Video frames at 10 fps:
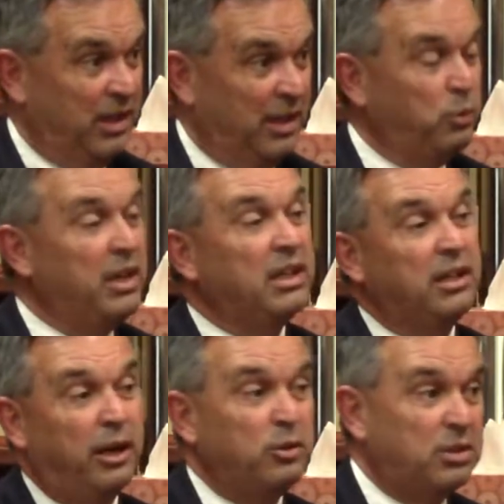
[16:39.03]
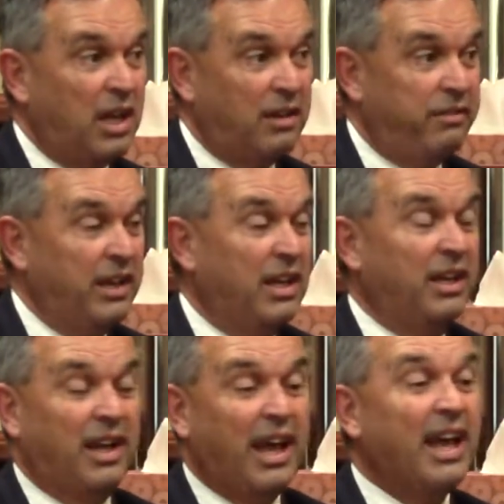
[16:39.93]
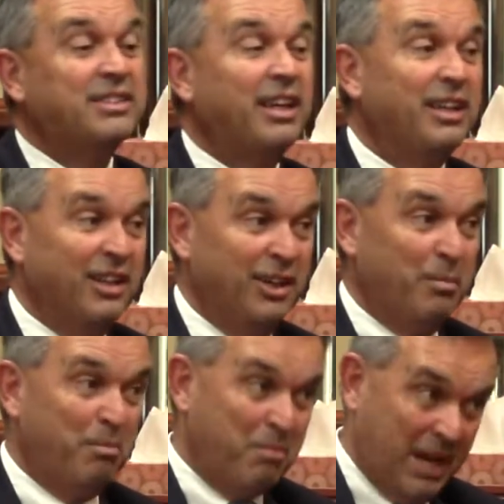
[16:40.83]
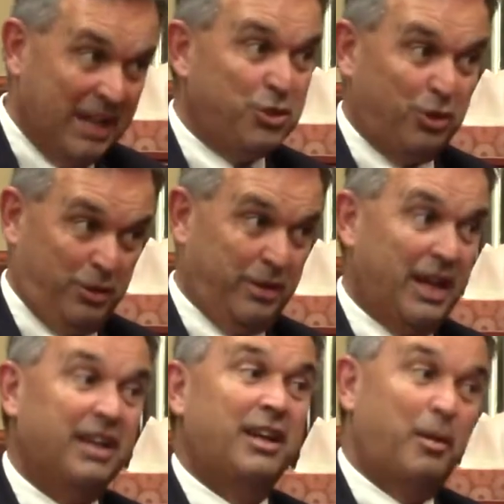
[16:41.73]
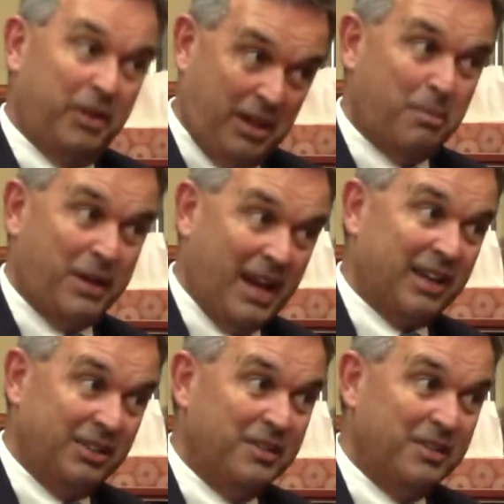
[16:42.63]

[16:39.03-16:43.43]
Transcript: and we get to host that event, and that has a major economic impact.